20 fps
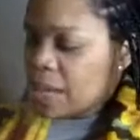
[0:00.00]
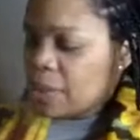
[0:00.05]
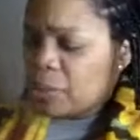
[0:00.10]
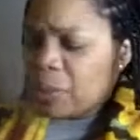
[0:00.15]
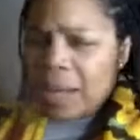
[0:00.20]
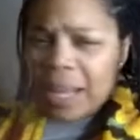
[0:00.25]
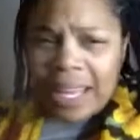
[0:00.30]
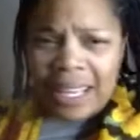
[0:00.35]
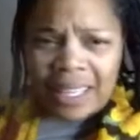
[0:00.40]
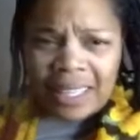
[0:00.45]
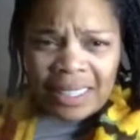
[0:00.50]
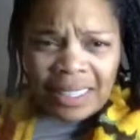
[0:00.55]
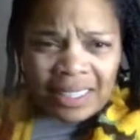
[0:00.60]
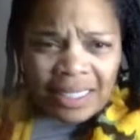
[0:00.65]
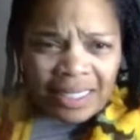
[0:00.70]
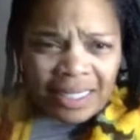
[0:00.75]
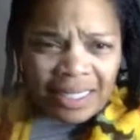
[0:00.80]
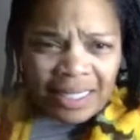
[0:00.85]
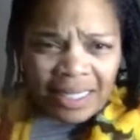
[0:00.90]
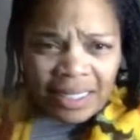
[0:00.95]
will come what?
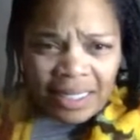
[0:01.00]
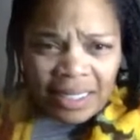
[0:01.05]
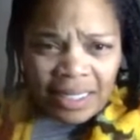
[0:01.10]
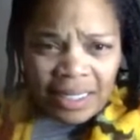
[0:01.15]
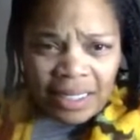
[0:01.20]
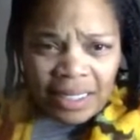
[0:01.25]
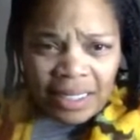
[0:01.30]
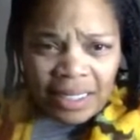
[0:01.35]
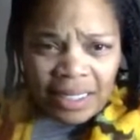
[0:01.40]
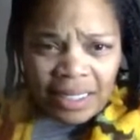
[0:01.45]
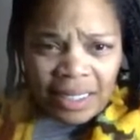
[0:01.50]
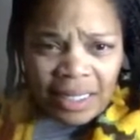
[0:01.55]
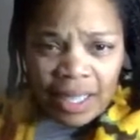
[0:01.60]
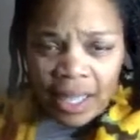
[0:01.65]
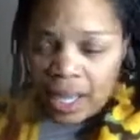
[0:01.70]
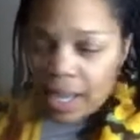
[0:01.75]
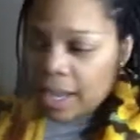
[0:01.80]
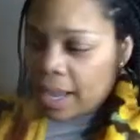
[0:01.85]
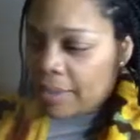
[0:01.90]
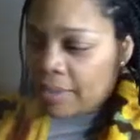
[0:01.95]

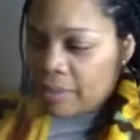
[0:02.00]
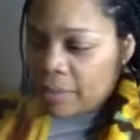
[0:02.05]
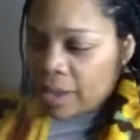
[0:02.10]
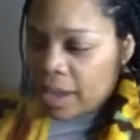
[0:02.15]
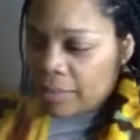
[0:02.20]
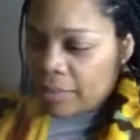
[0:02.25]
Out.